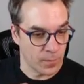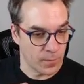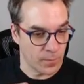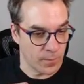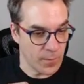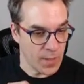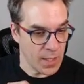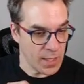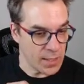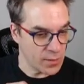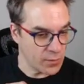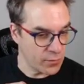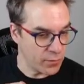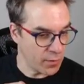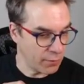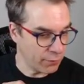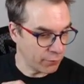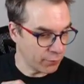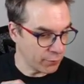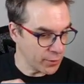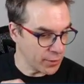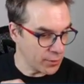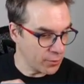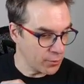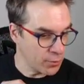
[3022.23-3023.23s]
Yes, feel
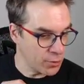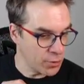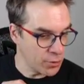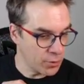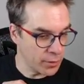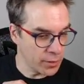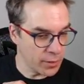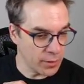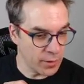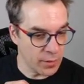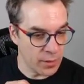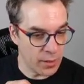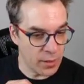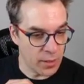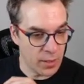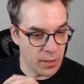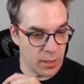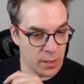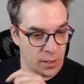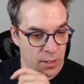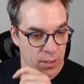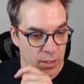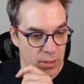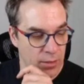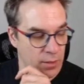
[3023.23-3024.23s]
free to join
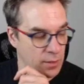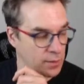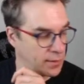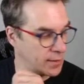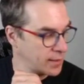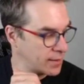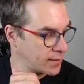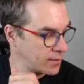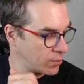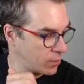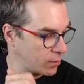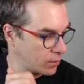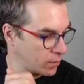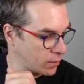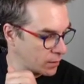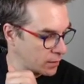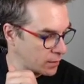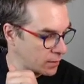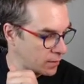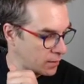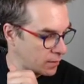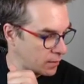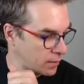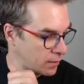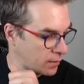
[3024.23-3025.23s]
the
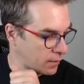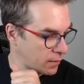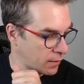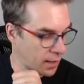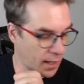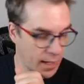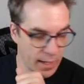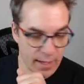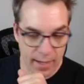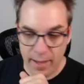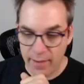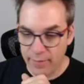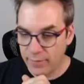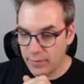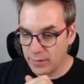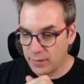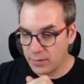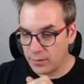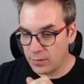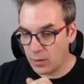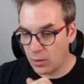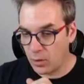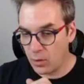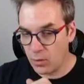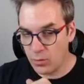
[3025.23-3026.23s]
Discord. I have it
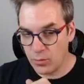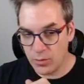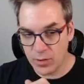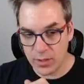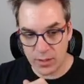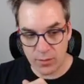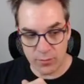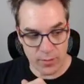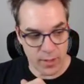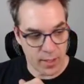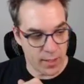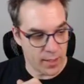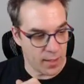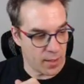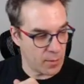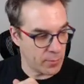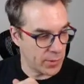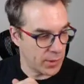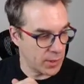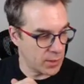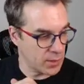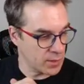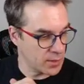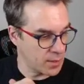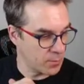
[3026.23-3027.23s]
closed right now
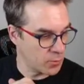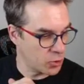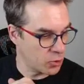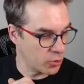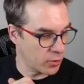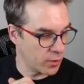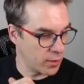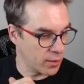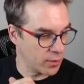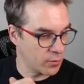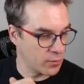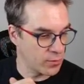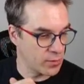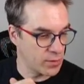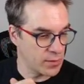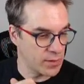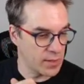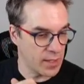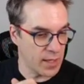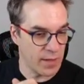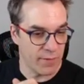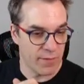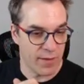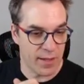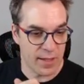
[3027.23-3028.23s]
because I'm trying to
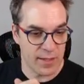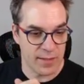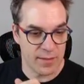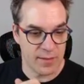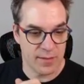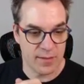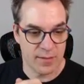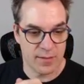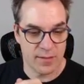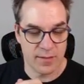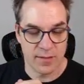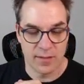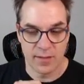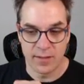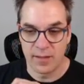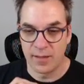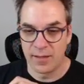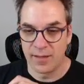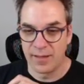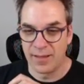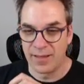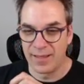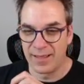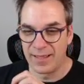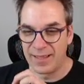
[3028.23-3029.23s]
save as
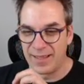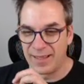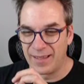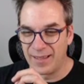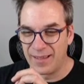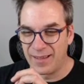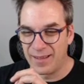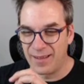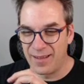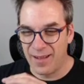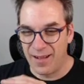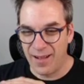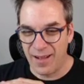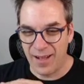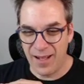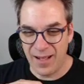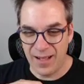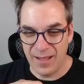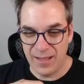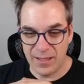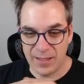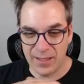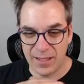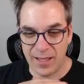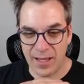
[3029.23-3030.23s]

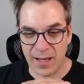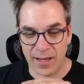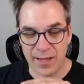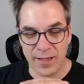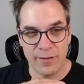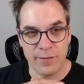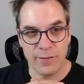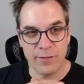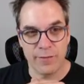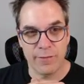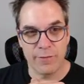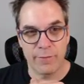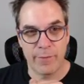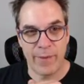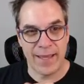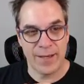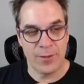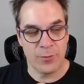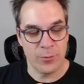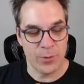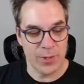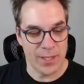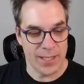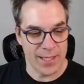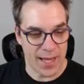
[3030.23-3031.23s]
all kind of
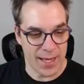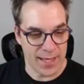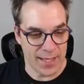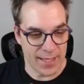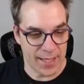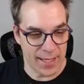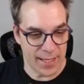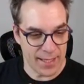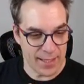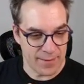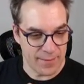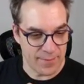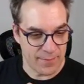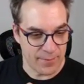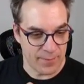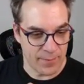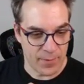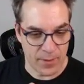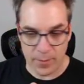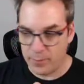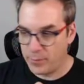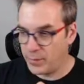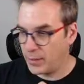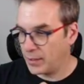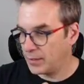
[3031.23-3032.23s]
bandwidth I can.
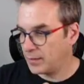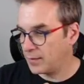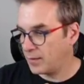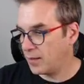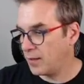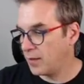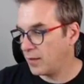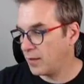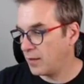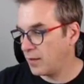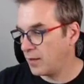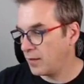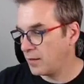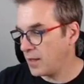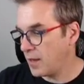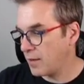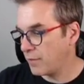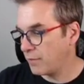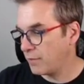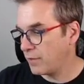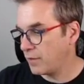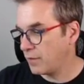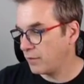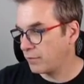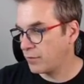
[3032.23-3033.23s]
But yeah,
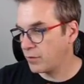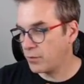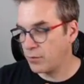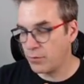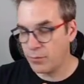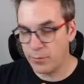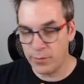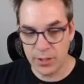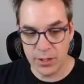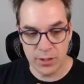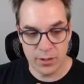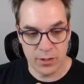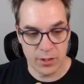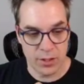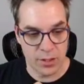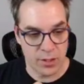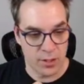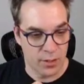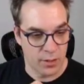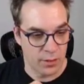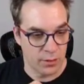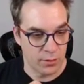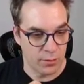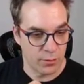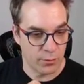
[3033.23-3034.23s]
feel free to
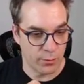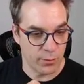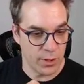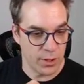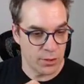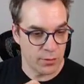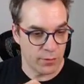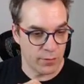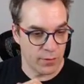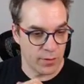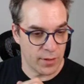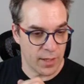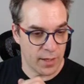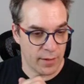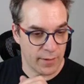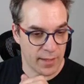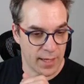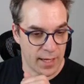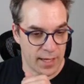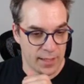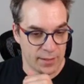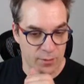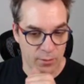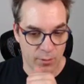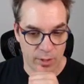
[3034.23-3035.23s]
reach over there and
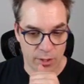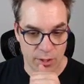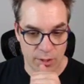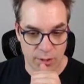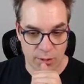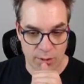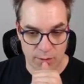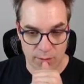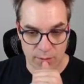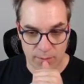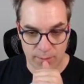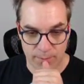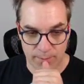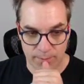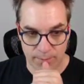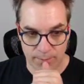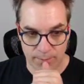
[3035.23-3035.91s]
ask questions.